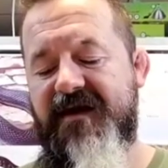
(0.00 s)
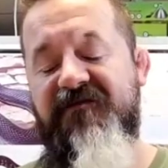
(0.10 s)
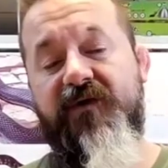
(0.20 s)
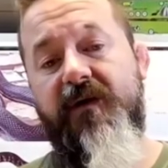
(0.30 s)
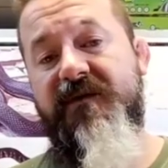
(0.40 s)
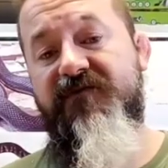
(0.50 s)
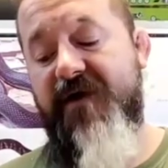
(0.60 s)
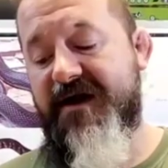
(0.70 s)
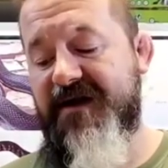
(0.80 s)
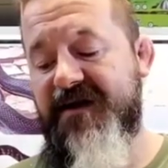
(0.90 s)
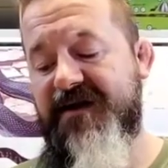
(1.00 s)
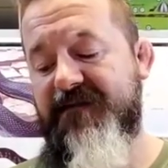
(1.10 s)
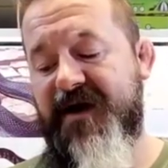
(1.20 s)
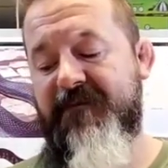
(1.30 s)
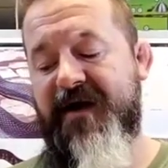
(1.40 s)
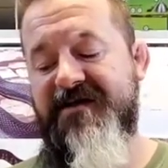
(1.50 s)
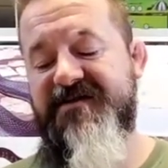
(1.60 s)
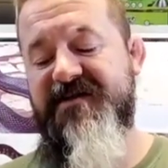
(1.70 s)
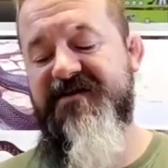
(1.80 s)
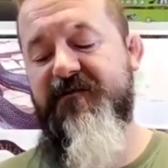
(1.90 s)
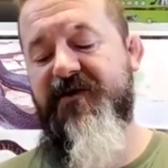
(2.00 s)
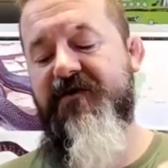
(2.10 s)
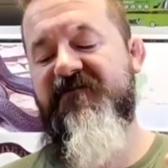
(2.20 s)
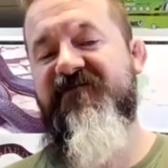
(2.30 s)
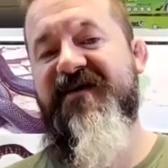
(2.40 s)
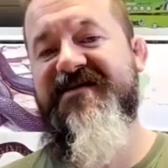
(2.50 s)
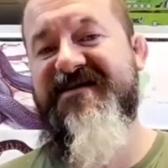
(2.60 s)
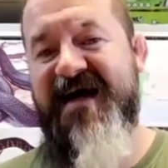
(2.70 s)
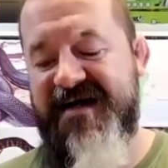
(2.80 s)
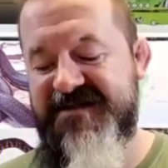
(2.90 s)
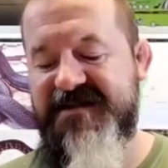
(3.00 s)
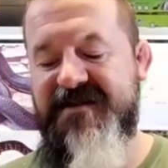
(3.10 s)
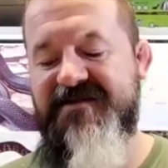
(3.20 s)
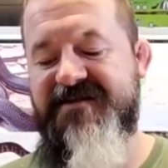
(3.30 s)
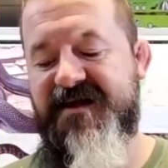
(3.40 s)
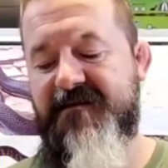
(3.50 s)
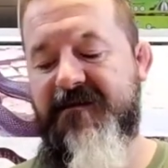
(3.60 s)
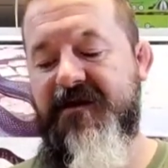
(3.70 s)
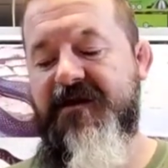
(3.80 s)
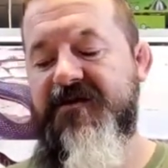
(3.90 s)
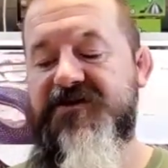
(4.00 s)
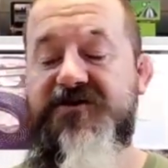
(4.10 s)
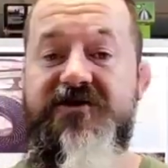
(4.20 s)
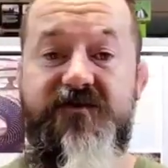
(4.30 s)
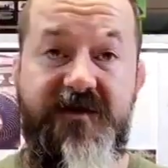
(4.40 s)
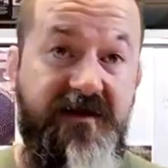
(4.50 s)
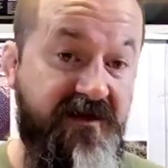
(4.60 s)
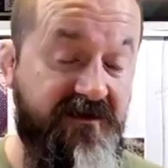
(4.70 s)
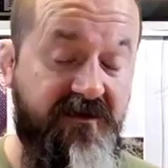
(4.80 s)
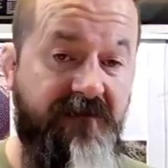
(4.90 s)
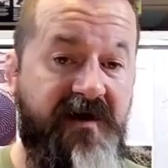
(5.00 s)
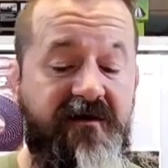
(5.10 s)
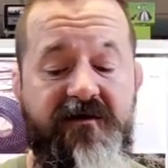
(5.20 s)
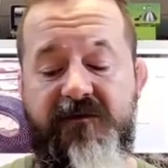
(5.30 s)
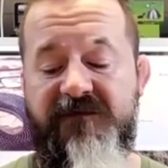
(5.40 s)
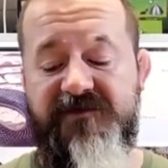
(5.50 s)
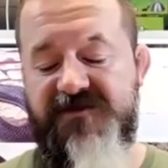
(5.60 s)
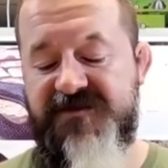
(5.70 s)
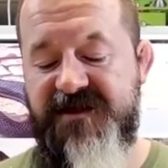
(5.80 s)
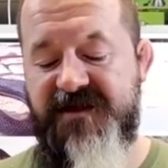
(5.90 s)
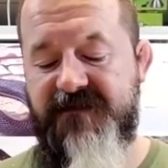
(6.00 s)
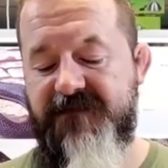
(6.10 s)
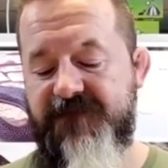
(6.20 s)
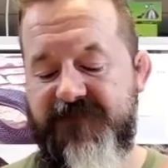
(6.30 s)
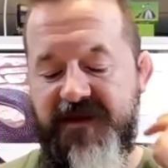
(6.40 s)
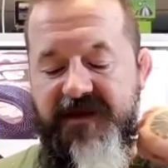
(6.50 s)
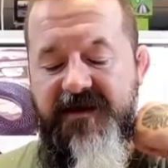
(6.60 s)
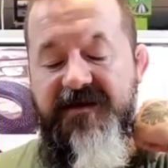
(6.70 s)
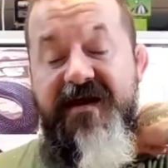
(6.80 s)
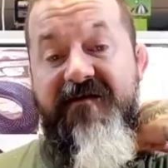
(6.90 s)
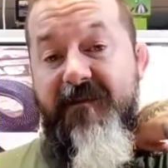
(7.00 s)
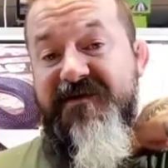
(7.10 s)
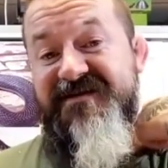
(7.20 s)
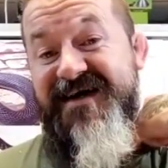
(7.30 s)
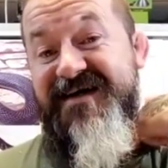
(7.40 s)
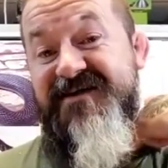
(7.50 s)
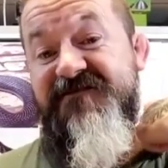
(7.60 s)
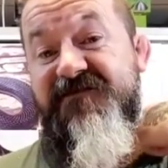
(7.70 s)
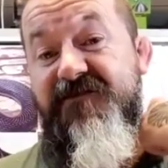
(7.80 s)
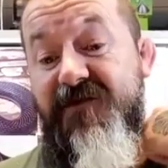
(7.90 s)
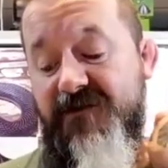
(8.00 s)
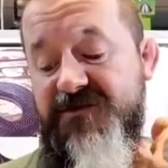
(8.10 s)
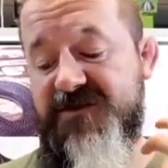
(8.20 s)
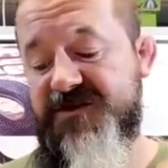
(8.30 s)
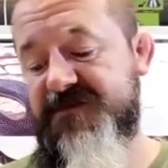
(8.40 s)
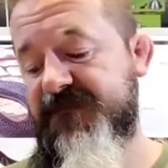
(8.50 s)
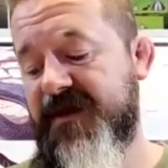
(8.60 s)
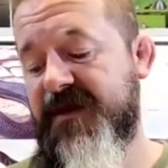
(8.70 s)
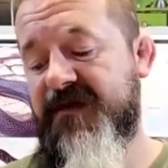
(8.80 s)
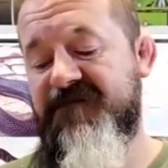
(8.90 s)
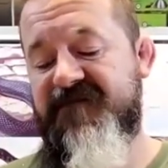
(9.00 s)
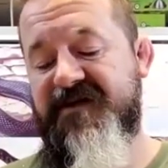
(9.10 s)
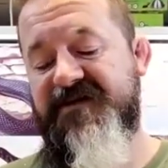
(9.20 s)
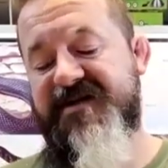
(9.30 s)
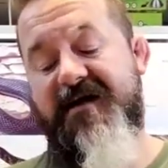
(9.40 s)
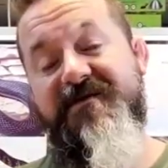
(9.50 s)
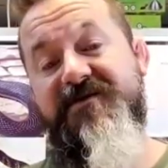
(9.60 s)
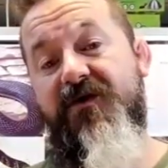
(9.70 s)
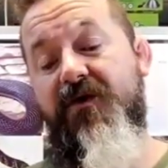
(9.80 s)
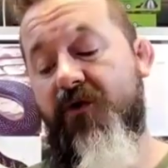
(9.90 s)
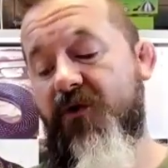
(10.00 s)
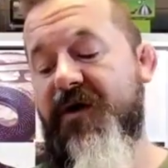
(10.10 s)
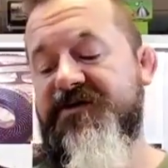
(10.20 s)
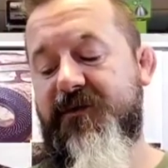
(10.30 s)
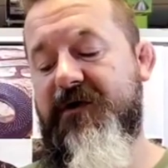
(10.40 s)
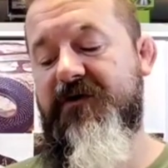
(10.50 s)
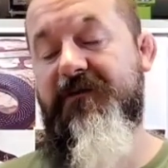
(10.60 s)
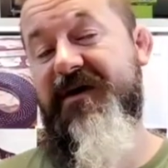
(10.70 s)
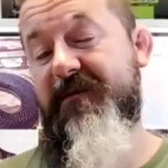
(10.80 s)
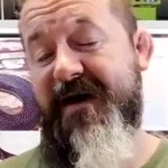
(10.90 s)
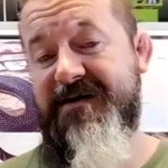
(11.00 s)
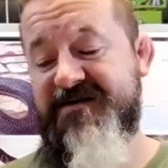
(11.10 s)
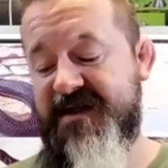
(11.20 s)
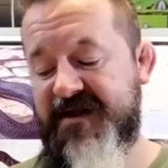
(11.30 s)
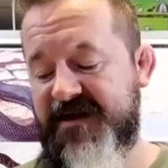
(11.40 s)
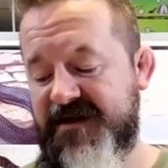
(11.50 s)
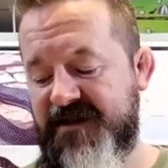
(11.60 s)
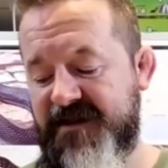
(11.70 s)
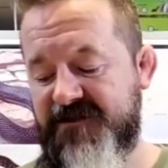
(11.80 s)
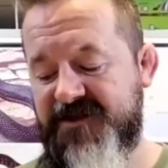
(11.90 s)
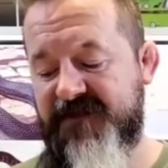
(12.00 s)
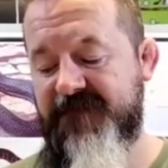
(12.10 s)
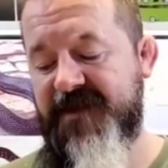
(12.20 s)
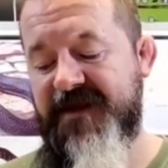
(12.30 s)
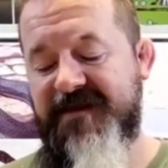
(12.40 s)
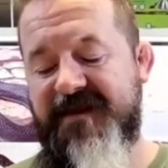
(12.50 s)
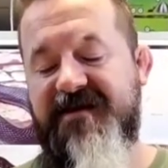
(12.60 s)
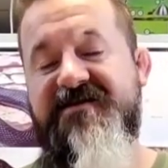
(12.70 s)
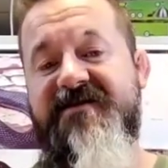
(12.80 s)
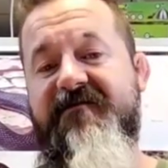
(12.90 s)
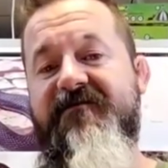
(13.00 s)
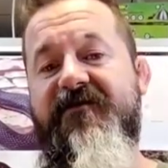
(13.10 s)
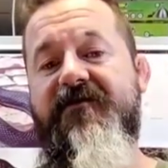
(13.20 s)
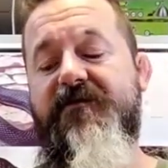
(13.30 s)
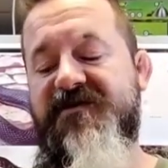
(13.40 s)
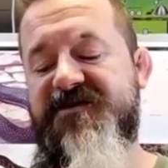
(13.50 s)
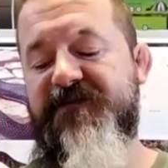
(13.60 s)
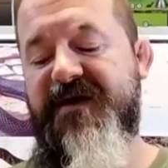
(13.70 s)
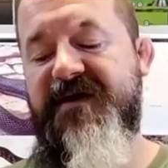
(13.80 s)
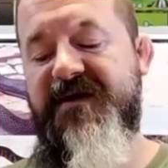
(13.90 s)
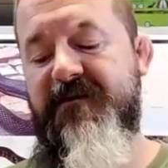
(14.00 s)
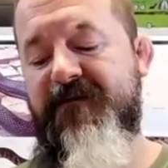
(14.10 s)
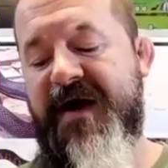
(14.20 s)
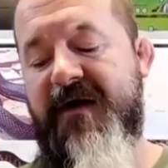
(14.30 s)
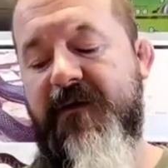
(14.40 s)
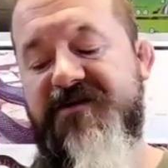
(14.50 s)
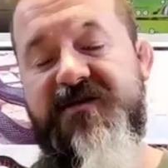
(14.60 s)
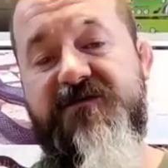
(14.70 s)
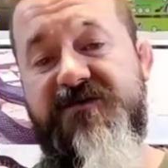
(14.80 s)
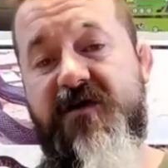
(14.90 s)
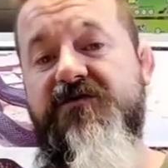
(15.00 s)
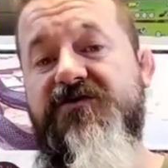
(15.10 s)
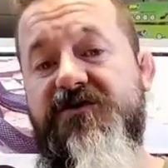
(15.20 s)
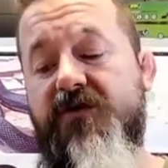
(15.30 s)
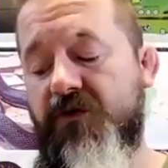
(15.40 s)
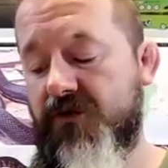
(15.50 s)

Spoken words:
If worked with regularly, black pine snakes can become fantastically tame, such as with the adult male that we've just seen. Their appetite is ferocious, and feeding time is always welcome in a pine snake enclosure. They accept food with speed and power, so tongs should